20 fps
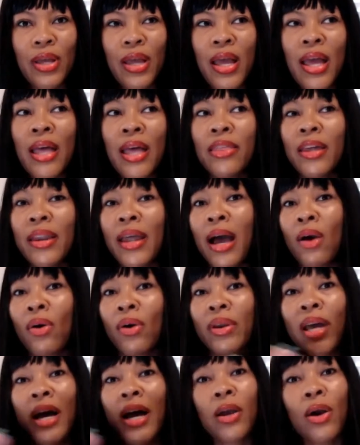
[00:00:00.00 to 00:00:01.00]
and then how
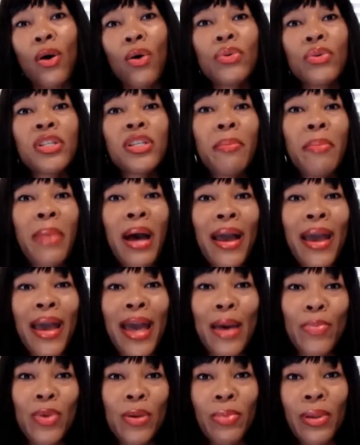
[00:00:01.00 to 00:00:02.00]
can i go to my
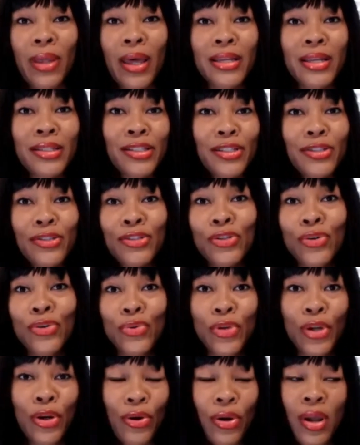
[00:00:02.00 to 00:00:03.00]
happy place
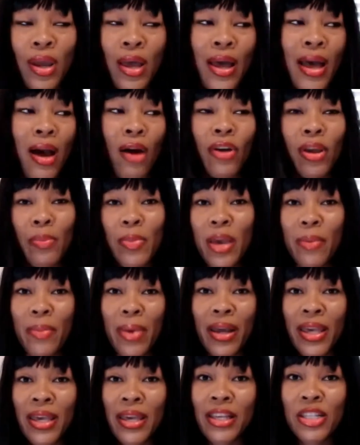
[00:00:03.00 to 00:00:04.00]
sooner how can me and
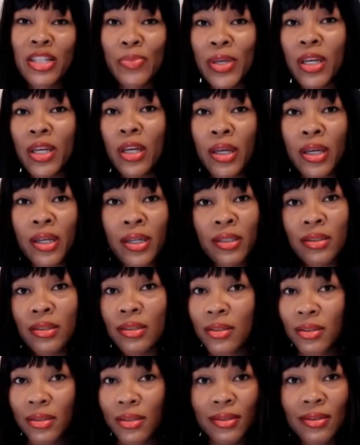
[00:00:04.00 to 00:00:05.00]
my kids be good
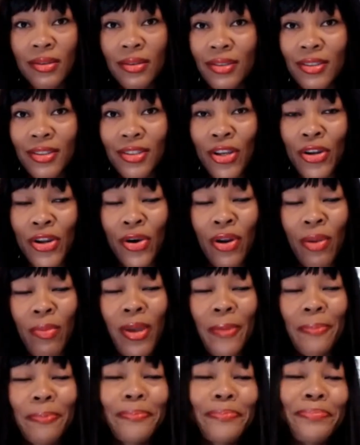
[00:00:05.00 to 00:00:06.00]
mm-hmm. you know what i
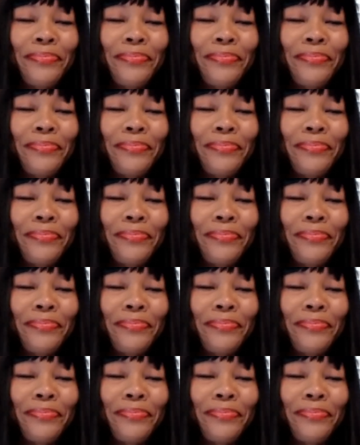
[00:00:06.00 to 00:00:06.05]
mean